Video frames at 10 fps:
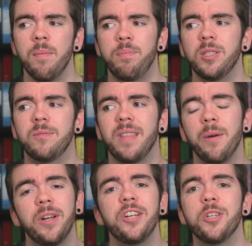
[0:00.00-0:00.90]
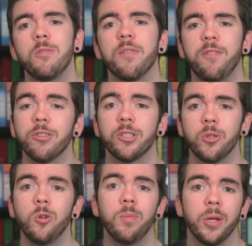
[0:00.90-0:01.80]
but they want to do it before the
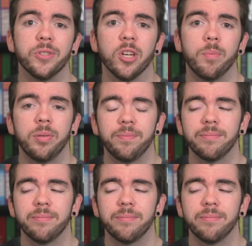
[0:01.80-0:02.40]
school blows up.